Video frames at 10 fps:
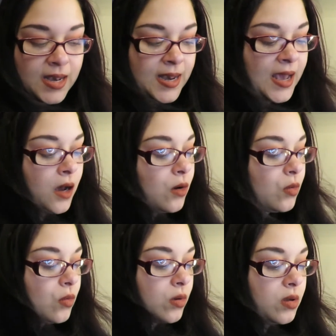
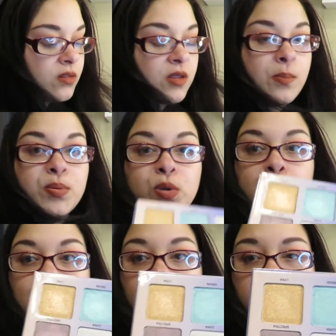now the
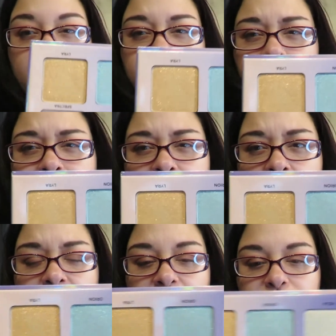blue one
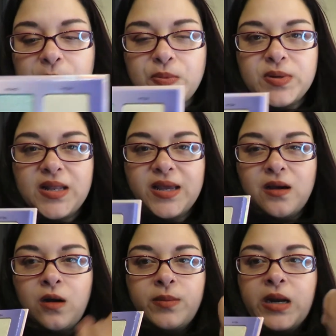a lot of people were like
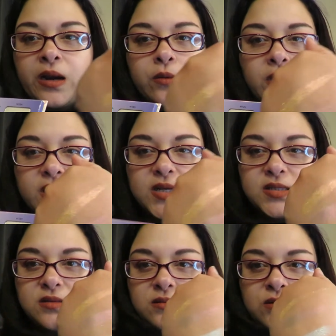oh man I don't want it
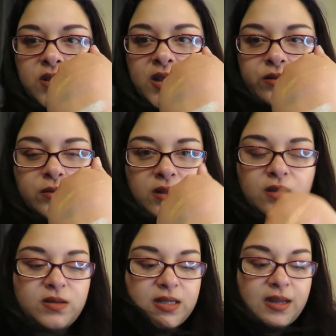because you can't do
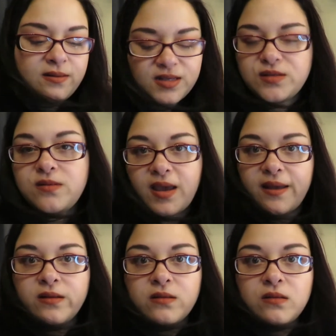nothing with that yes you
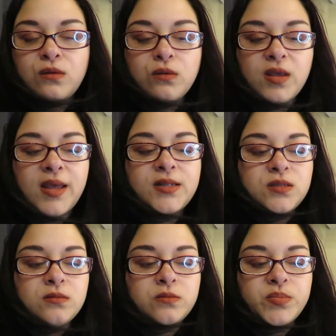can you can
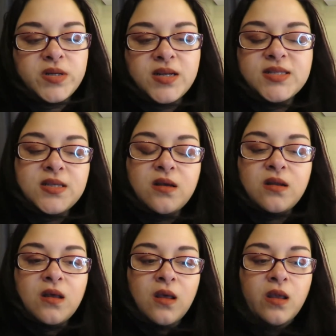put it as a